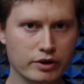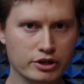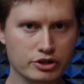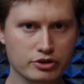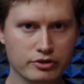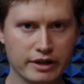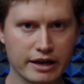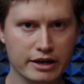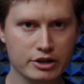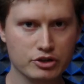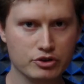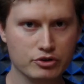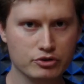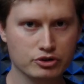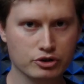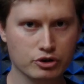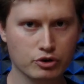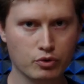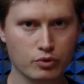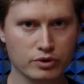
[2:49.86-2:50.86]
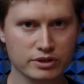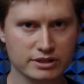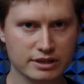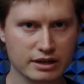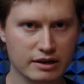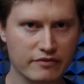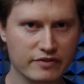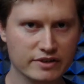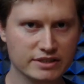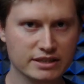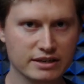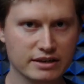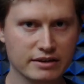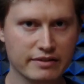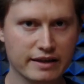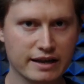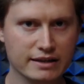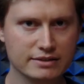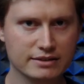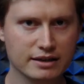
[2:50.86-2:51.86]
straight to the end user who was
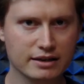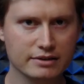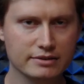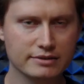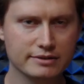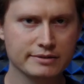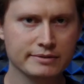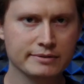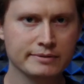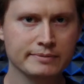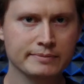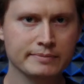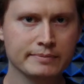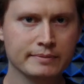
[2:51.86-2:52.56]
visiting that site.